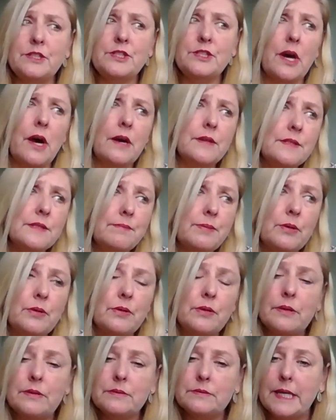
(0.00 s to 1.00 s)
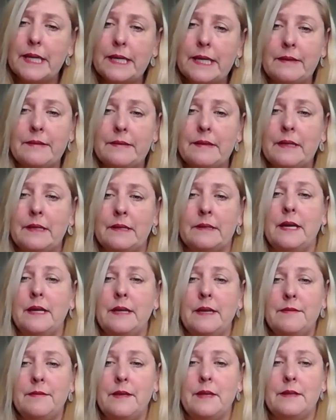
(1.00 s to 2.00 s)
child support, anything.
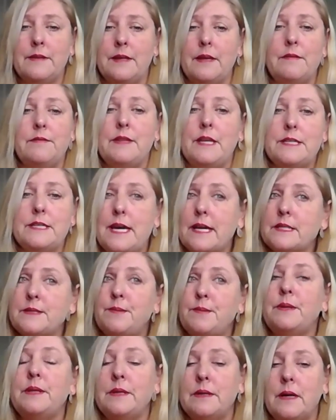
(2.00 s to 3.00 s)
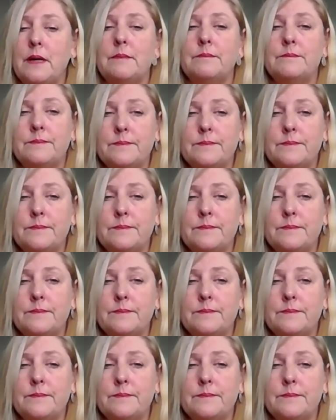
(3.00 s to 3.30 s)
They're taxable income.